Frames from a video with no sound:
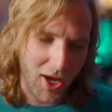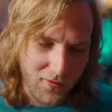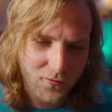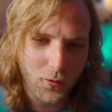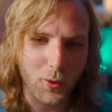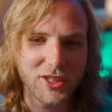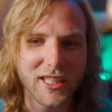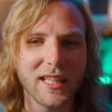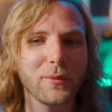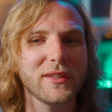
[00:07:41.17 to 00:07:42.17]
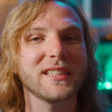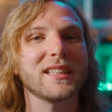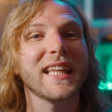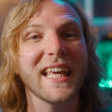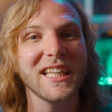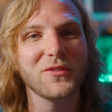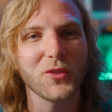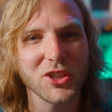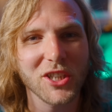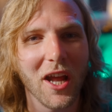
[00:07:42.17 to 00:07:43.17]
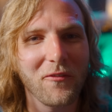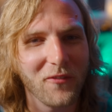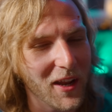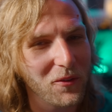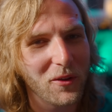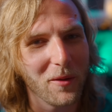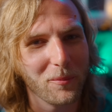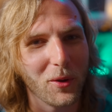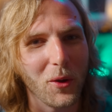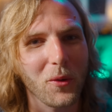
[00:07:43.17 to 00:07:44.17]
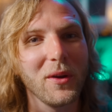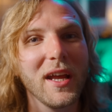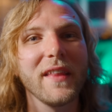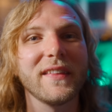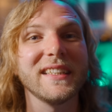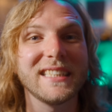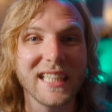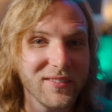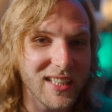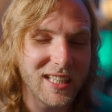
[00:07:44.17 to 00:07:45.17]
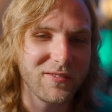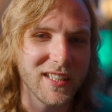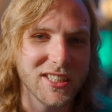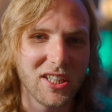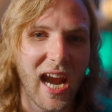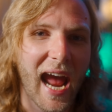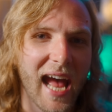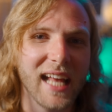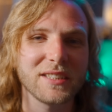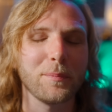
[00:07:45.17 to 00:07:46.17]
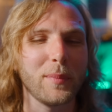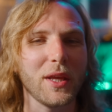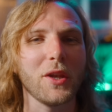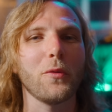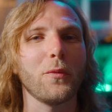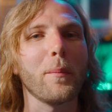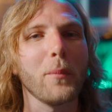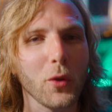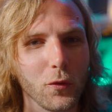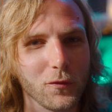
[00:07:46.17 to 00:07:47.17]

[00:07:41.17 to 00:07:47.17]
Unfortunately, with this latest version of Final Cut Pro, the DVD feature has been removed.